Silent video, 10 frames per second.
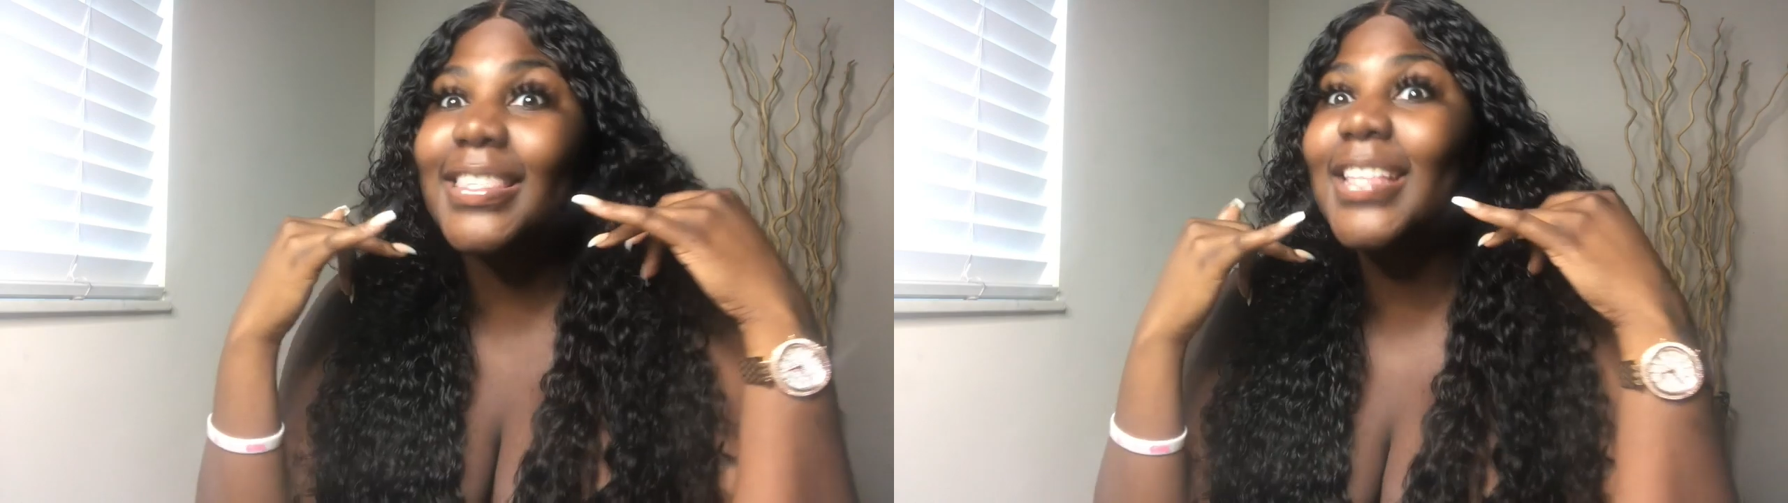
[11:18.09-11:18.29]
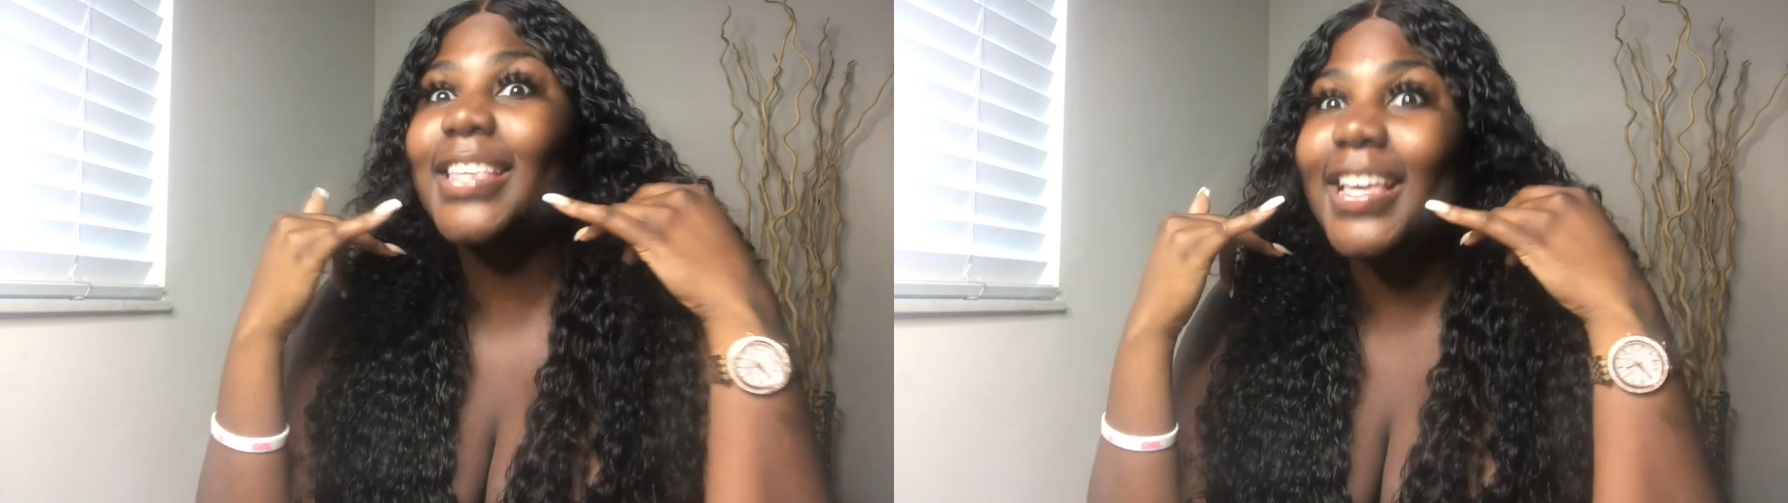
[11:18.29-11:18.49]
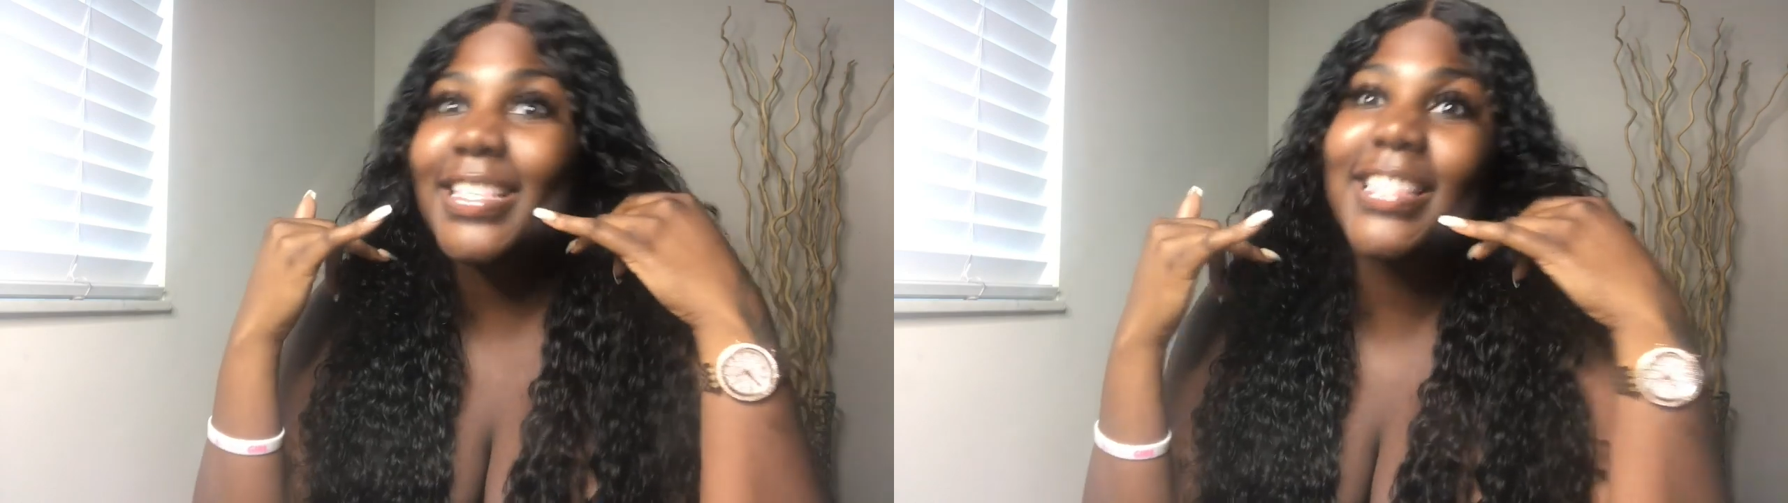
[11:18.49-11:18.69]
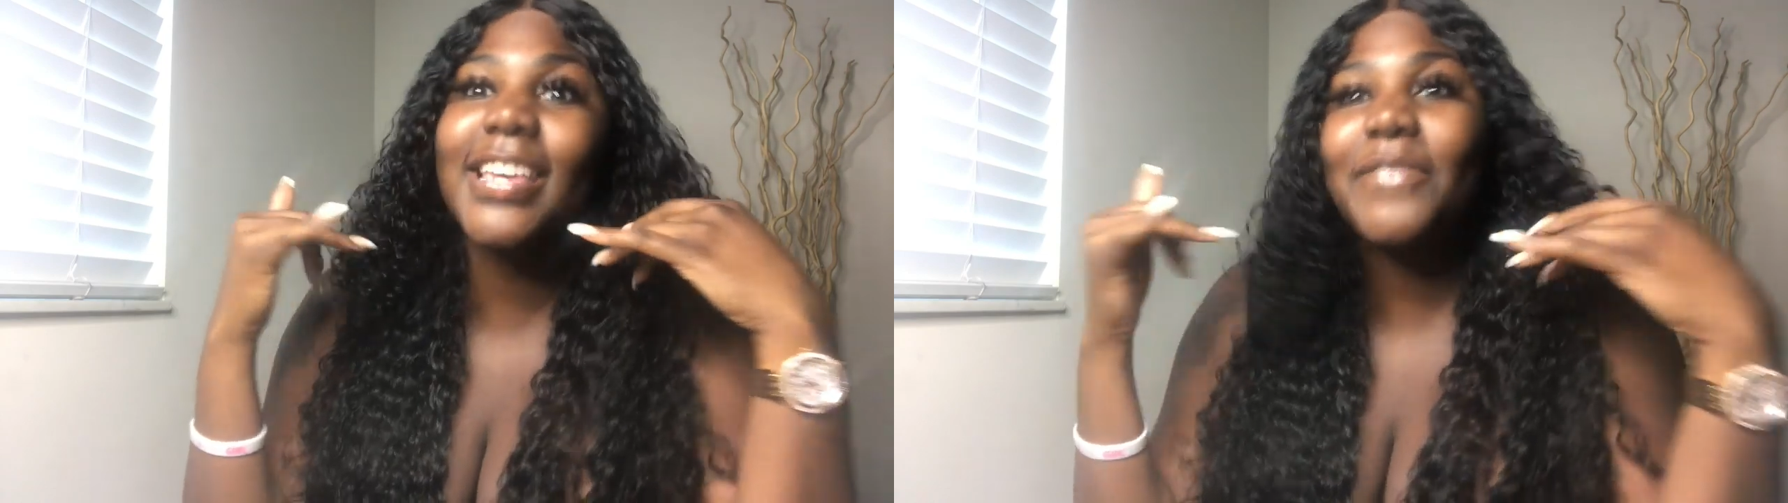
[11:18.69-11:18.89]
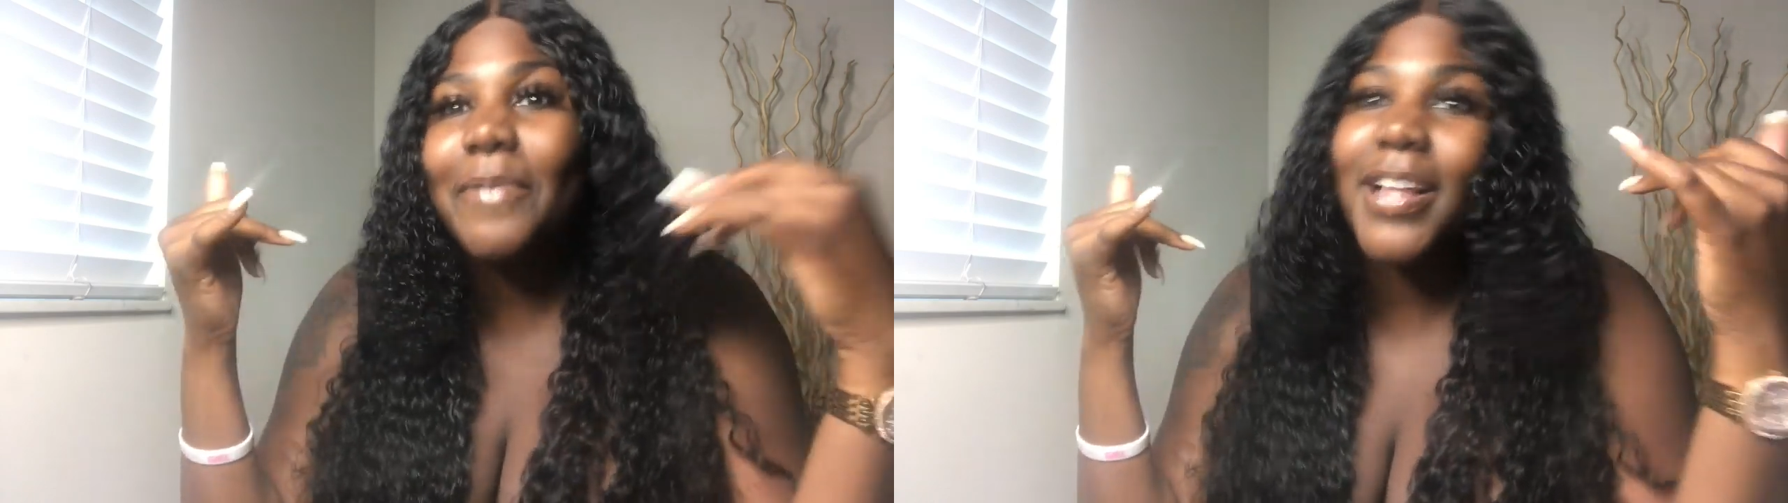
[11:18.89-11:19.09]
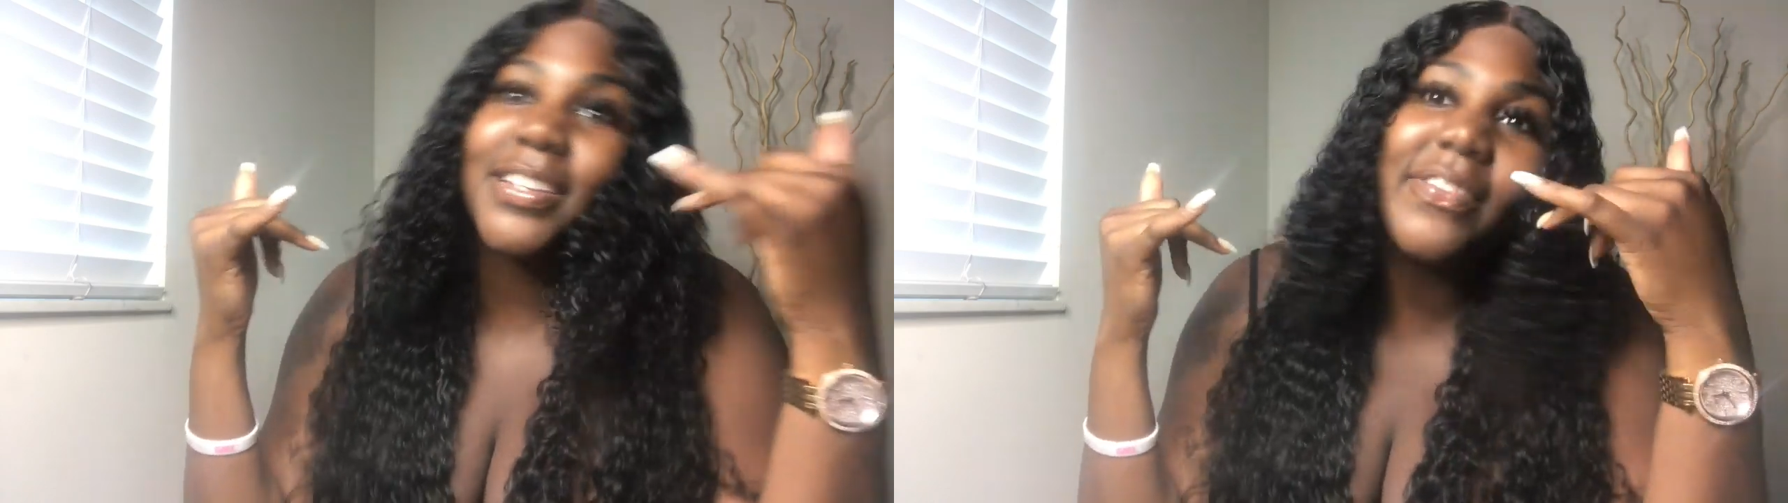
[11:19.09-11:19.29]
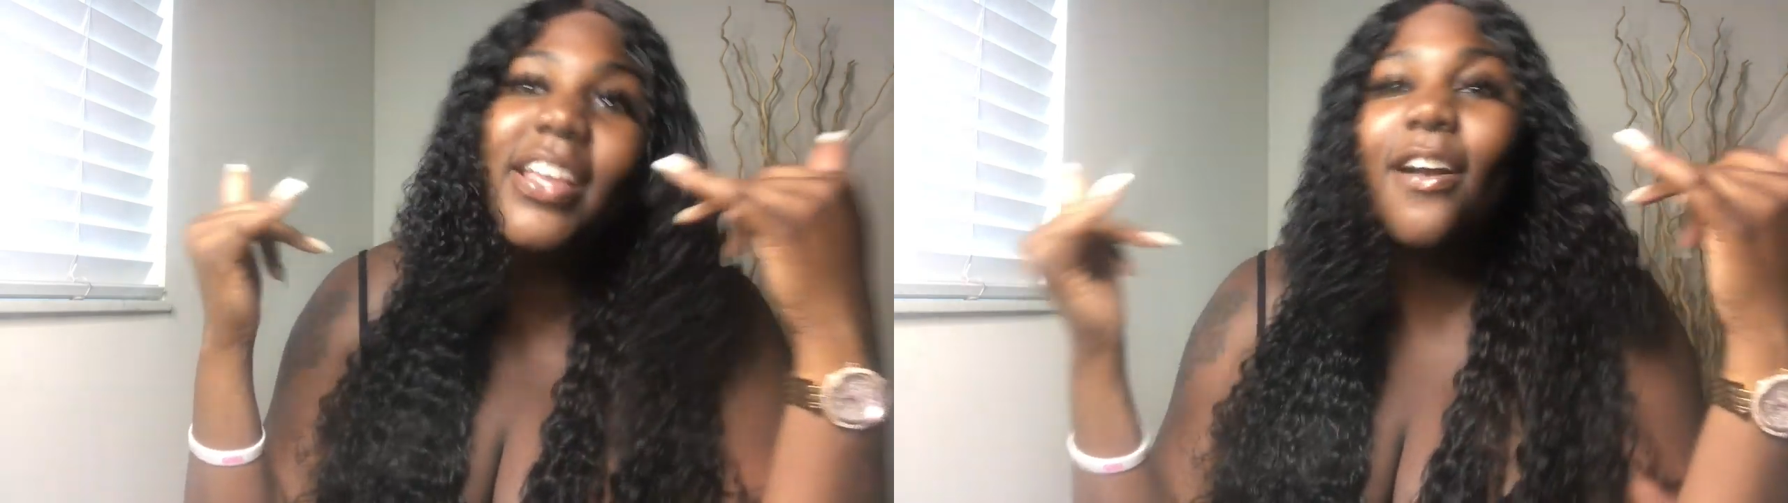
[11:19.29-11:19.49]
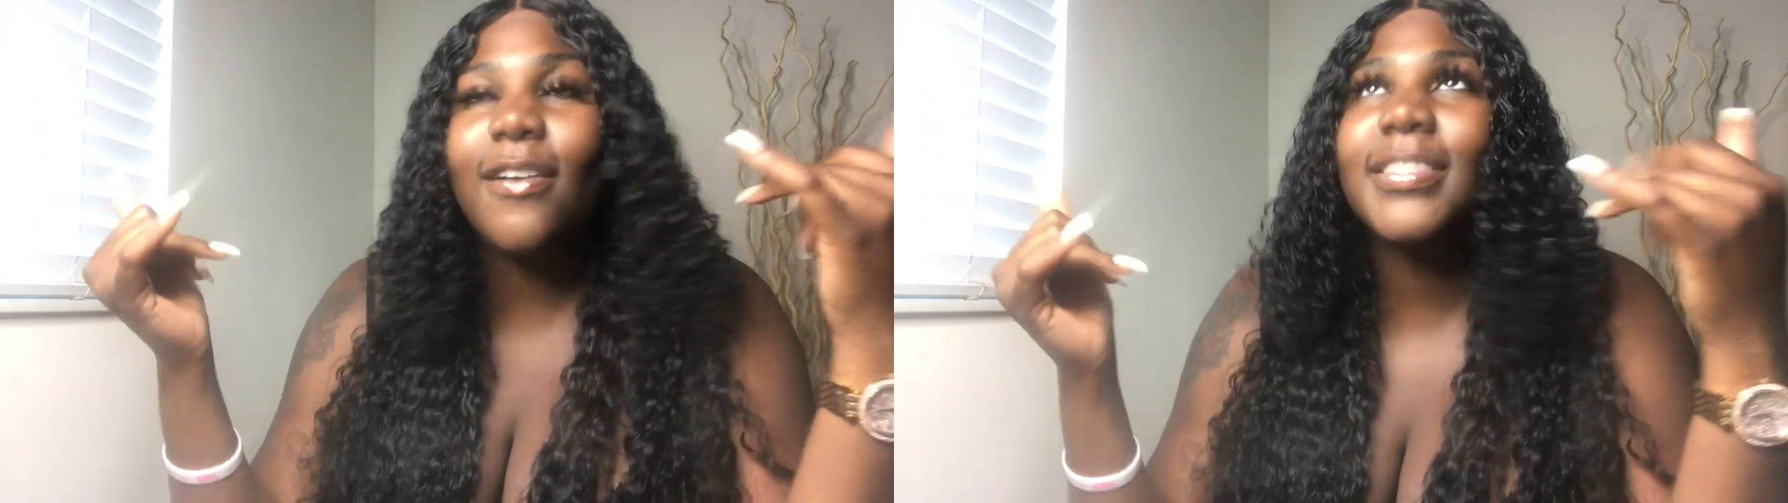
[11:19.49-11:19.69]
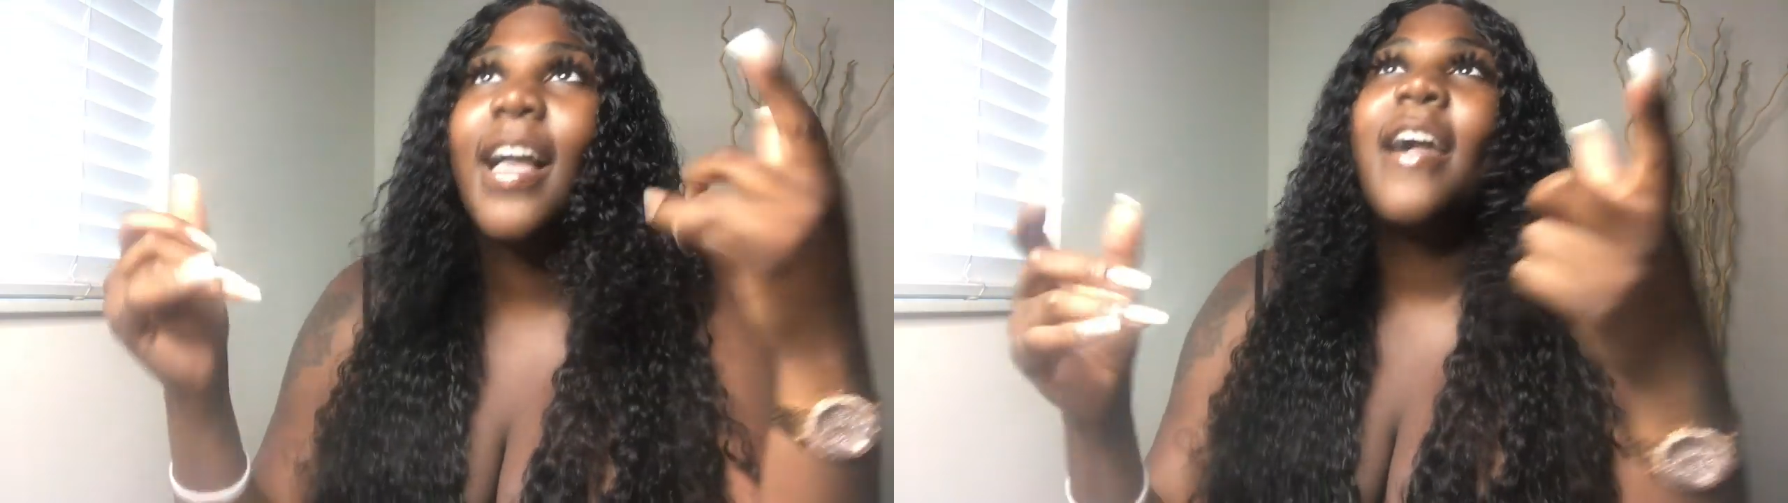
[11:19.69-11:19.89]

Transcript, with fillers: TT, TT, we watch your videos.